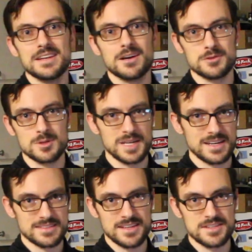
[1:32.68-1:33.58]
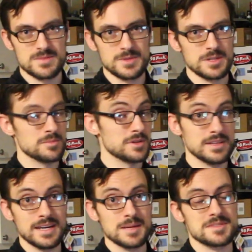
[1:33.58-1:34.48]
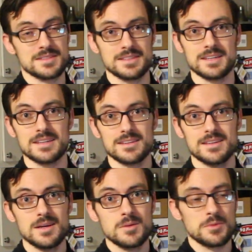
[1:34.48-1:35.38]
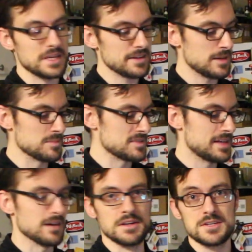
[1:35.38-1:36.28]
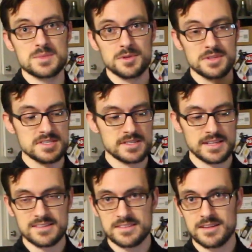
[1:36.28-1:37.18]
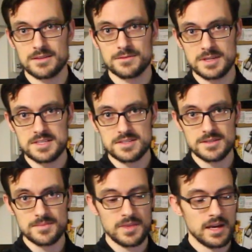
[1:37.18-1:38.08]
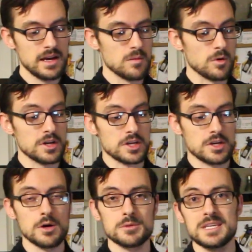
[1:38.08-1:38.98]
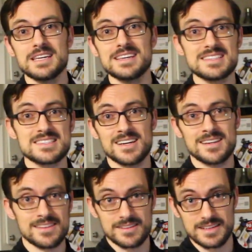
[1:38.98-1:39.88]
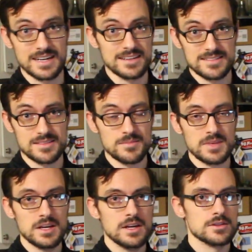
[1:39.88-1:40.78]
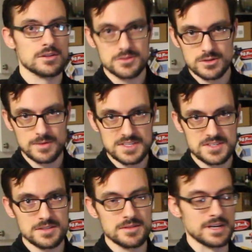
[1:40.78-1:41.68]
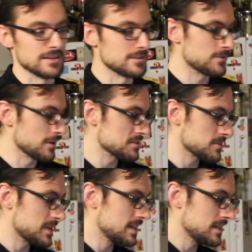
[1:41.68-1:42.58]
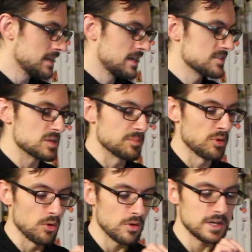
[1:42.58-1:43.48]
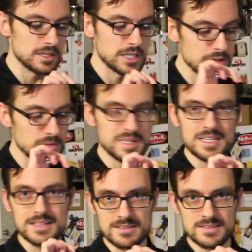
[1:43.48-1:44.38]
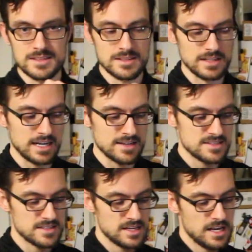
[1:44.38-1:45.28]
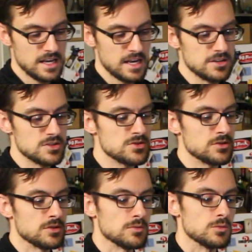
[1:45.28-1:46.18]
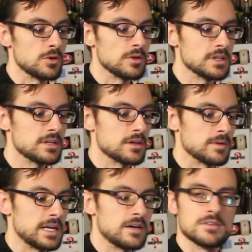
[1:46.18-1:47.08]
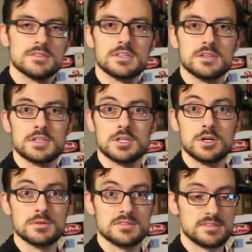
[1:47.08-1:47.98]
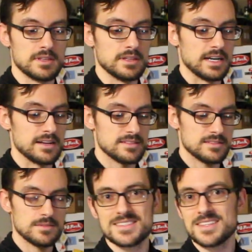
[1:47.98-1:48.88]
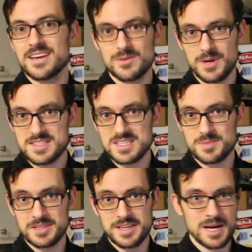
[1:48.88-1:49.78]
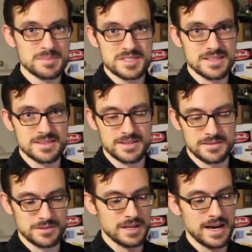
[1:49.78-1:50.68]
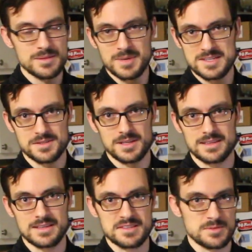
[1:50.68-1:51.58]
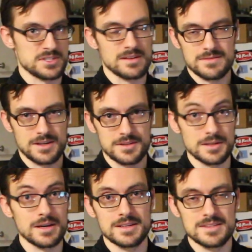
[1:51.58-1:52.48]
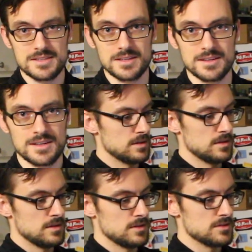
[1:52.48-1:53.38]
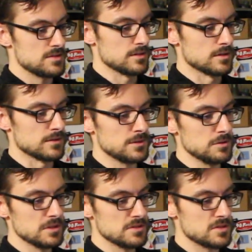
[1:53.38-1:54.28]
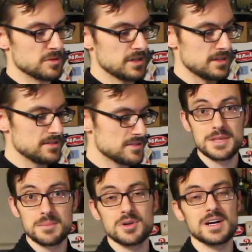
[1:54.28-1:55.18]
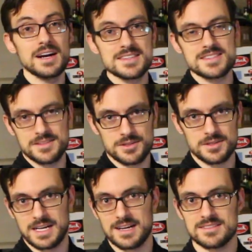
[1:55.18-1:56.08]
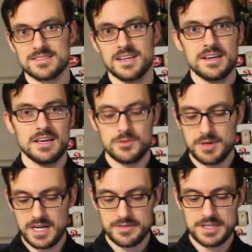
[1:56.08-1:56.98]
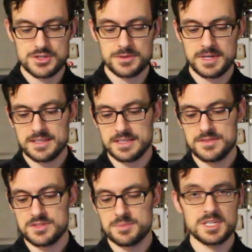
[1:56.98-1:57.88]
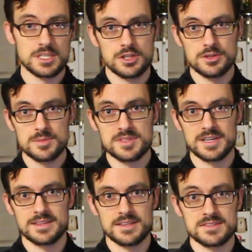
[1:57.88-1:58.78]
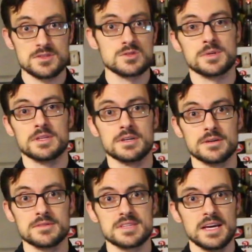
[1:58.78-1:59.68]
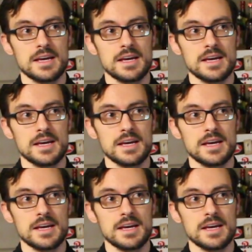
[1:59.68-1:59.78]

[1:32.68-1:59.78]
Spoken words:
Now if you were paying attention, we didn't put in the absinthe yet. Well, that comes now. I just pulled this glass out of the freezer and we're going to coat the inside of the glass. There are 2 ways to do that. The first way is to pour a little bit into the glass and just sort of roll it around until it coats the glass. The second way is to put the absinthe in a little atomizer like this, which I find a lot easier. Just a few good sprays. Then put ice in your glass. If you have a tray that gives you big cubes like this, use one of those.